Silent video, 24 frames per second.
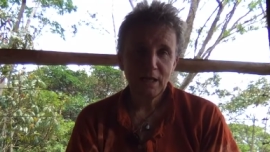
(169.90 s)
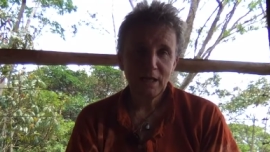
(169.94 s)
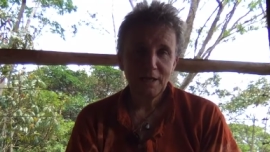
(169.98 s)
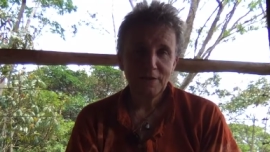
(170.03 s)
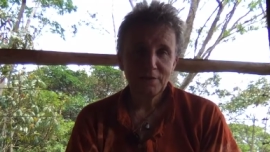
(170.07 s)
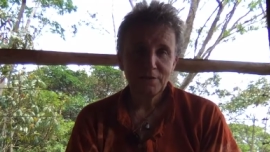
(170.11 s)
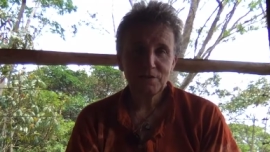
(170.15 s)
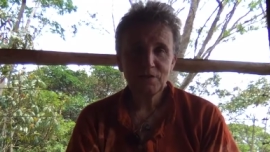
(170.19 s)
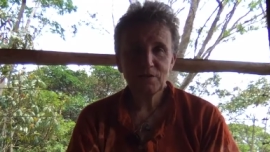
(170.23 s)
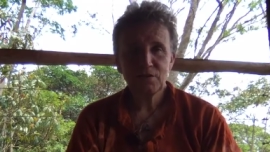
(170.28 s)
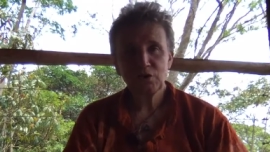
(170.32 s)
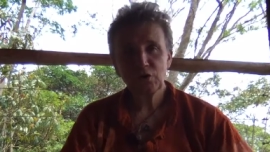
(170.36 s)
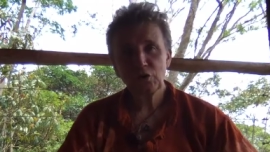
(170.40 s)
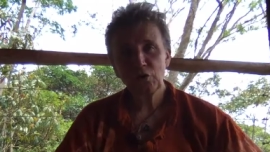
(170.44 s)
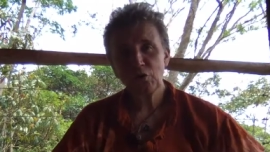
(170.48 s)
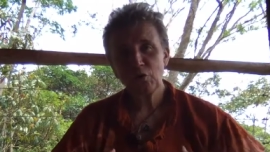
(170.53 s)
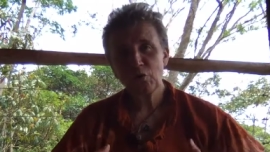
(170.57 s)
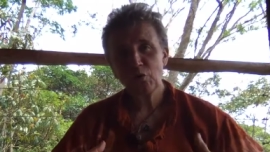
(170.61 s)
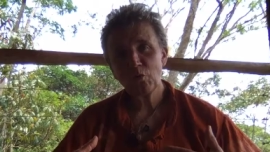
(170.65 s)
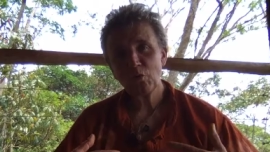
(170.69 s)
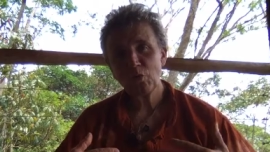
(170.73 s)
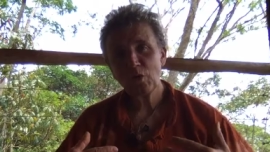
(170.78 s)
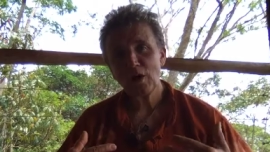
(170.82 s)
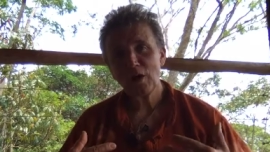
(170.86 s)

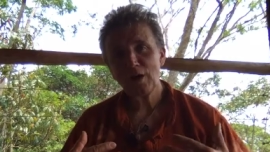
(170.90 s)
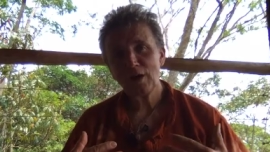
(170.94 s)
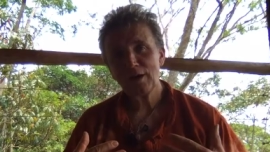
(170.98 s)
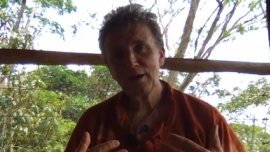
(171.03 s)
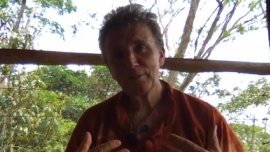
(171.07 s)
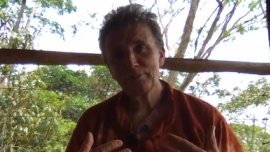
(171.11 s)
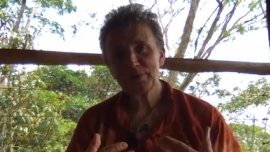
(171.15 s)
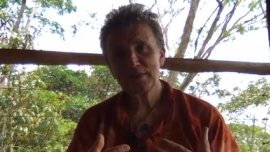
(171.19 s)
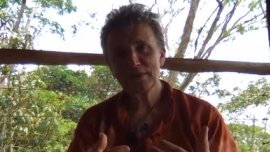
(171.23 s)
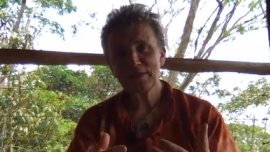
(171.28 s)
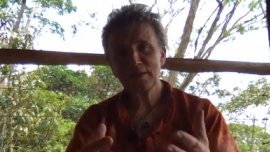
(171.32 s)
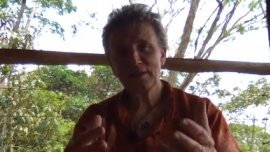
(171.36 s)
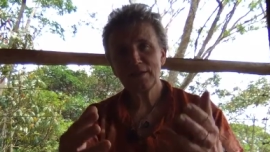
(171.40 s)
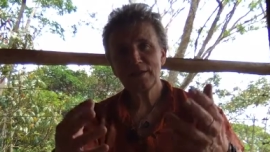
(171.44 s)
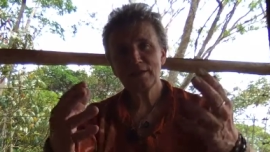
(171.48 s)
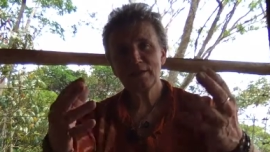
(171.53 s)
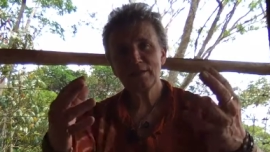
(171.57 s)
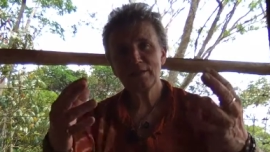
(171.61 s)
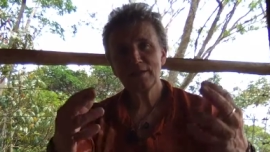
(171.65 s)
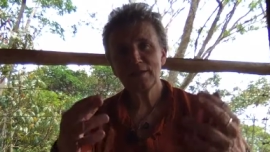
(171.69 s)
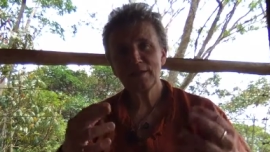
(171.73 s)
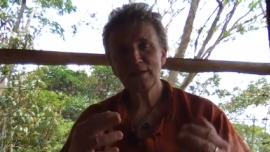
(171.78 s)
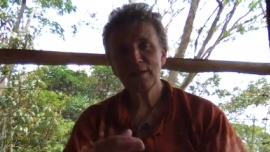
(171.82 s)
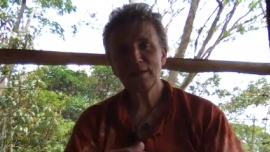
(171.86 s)
So I'm
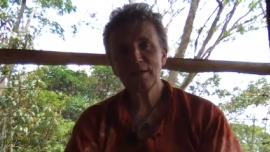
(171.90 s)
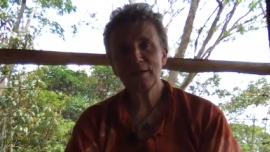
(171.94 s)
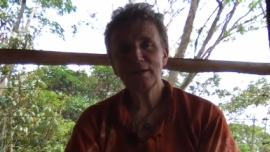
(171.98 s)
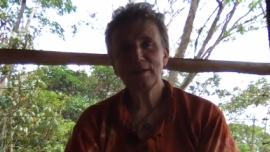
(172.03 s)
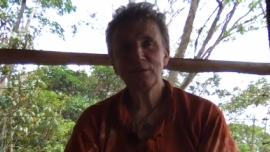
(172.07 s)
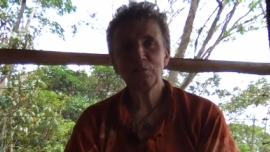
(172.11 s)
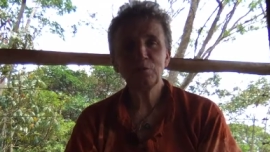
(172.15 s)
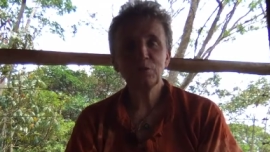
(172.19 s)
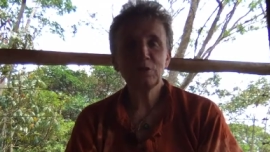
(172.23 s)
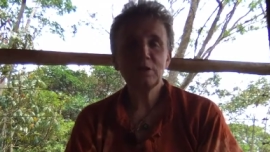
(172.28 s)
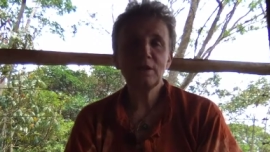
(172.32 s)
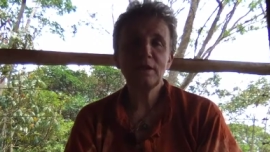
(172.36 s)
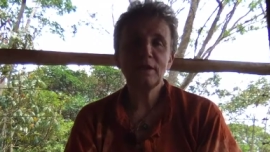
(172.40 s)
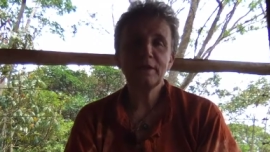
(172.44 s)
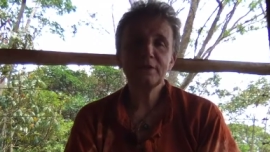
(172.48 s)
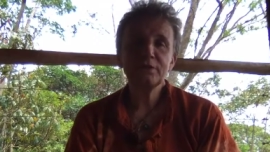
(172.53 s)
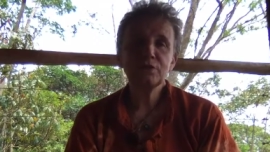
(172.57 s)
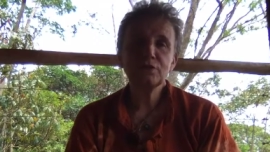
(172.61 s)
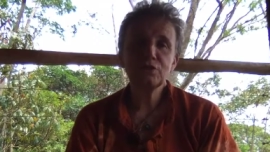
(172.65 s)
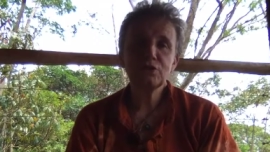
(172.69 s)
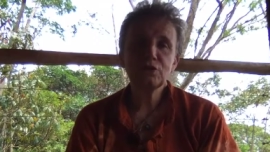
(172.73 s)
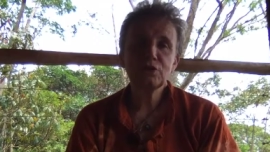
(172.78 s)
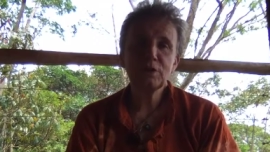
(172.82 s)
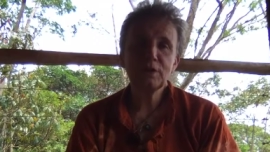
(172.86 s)
sensing I would like
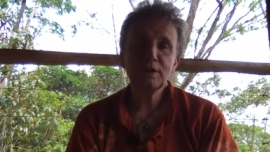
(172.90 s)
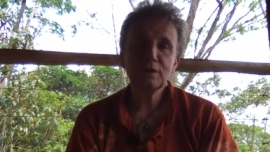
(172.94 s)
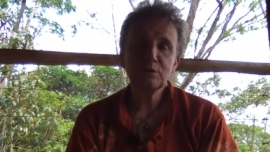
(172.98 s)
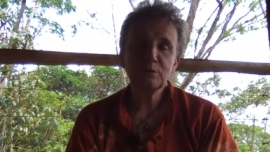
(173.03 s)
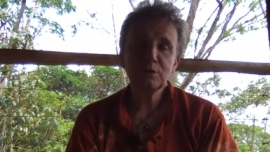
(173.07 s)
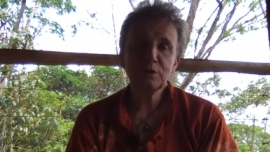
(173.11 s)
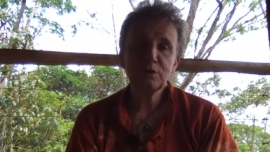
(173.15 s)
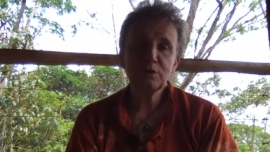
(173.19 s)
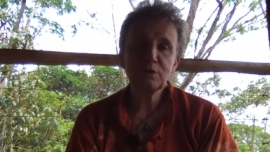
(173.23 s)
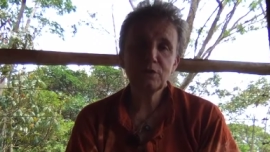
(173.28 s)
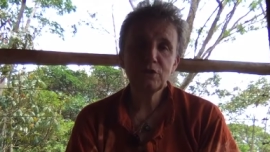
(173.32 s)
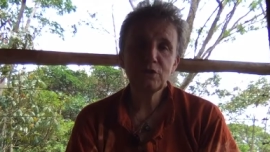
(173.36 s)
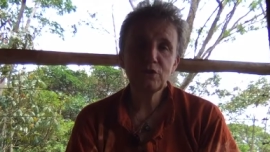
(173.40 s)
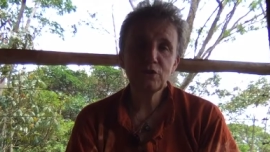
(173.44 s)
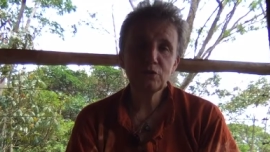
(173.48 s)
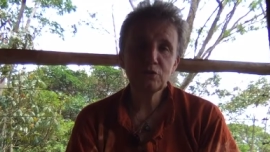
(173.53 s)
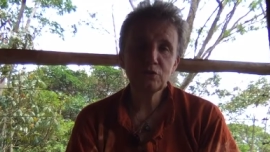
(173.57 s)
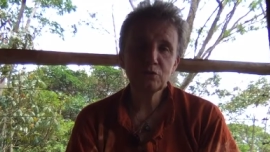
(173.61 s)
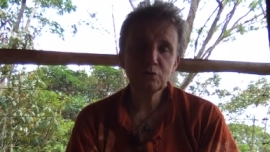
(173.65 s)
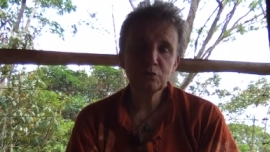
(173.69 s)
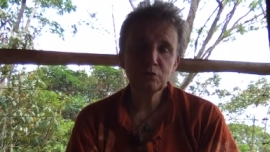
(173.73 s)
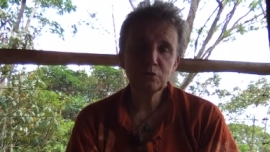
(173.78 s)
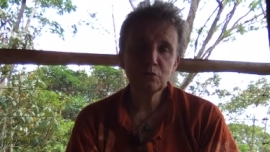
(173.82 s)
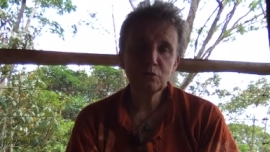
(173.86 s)
to share with
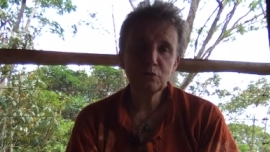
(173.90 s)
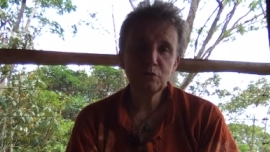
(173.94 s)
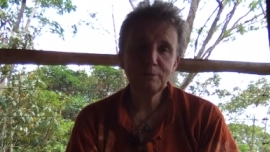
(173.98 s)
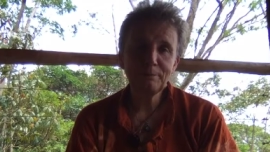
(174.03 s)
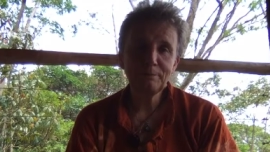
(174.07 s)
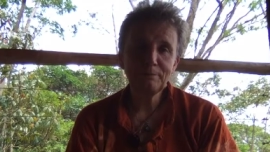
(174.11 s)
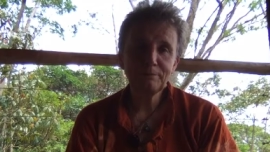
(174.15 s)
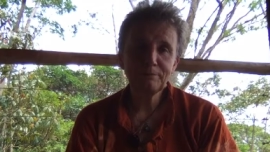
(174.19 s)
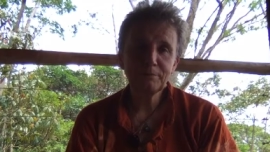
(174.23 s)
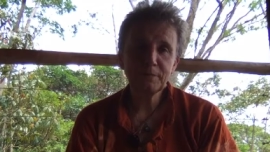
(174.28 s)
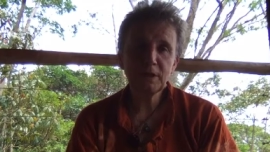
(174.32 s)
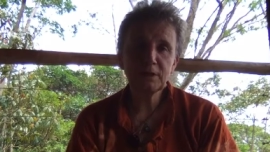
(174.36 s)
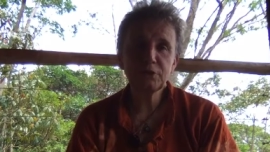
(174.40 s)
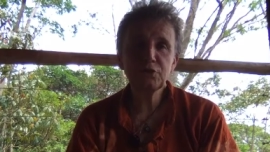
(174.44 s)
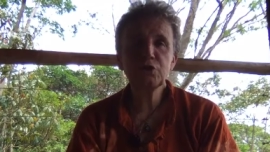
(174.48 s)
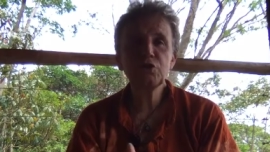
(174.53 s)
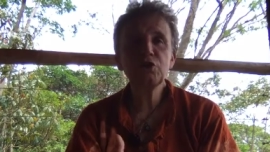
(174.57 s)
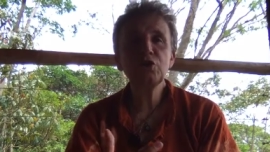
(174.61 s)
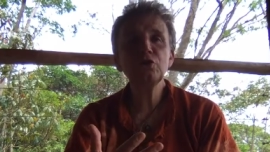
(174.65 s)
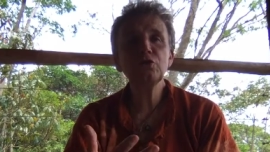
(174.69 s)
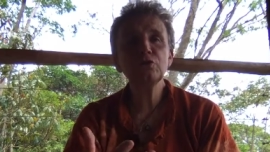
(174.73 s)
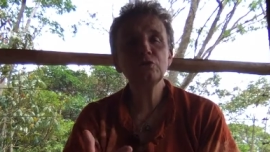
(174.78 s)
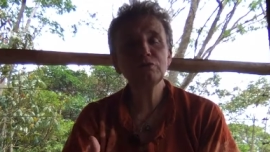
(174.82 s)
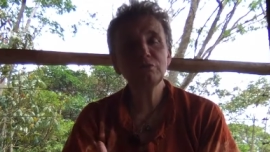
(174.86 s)
you a
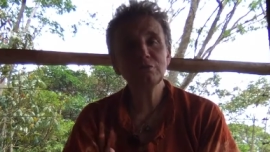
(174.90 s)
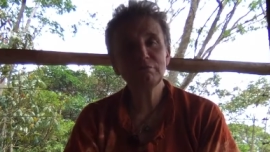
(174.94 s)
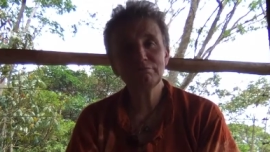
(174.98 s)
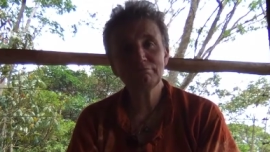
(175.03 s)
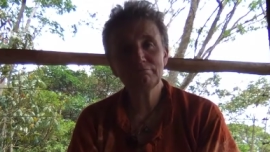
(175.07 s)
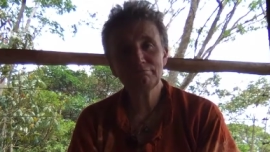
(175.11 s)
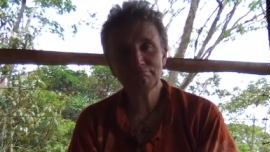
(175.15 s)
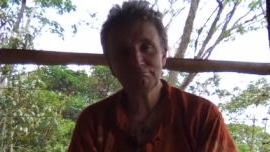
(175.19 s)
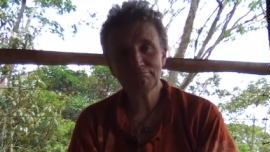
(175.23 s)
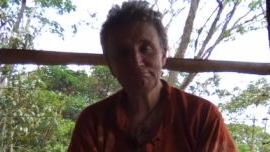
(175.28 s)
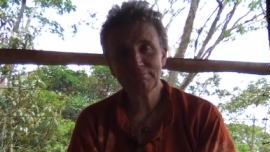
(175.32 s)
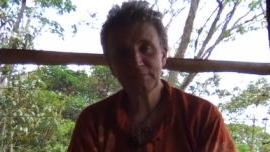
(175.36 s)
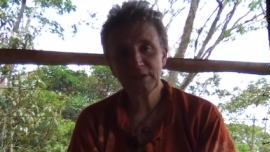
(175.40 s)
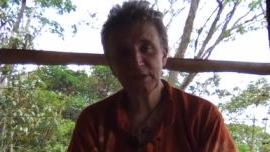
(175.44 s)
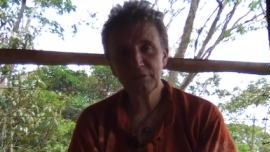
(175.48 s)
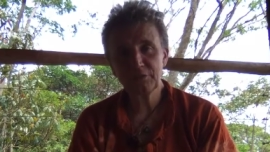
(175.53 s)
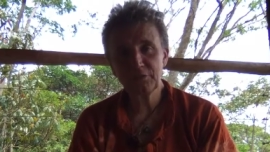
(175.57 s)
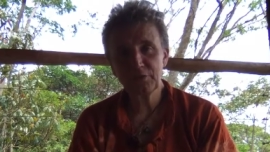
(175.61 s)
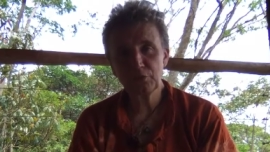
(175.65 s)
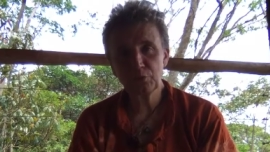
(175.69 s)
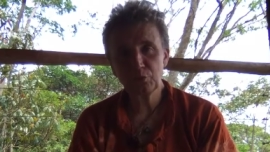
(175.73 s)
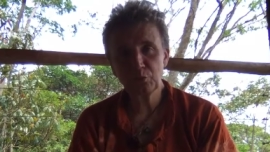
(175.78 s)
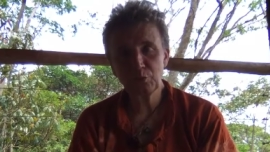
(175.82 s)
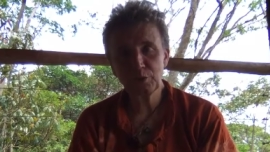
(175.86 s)
tune,
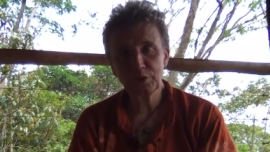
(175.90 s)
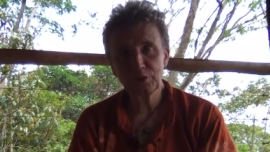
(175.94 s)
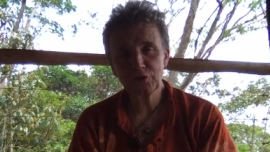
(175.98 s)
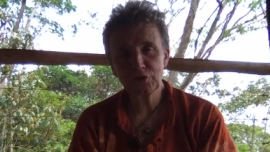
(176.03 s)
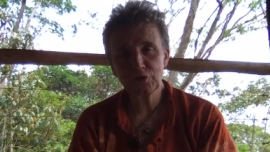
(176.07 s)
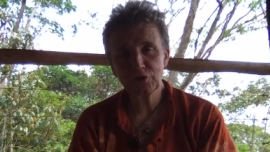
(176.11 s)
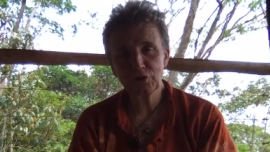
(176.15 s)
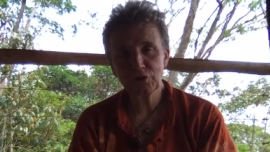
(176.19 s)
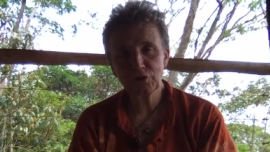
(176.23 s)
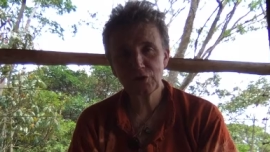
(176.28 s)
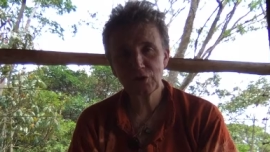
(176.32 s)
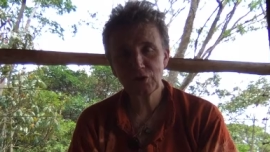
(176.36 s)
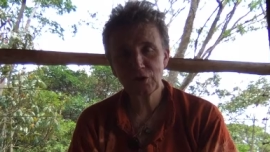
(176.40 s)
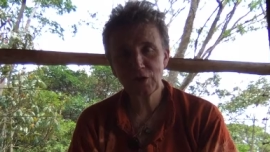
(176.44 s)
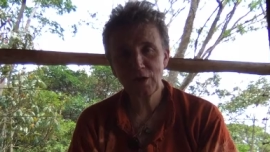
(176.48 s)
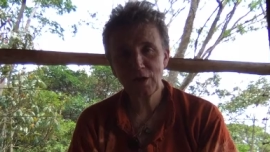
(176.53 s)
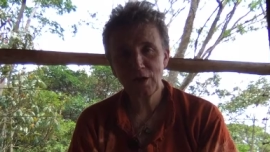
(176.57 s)
if you wish.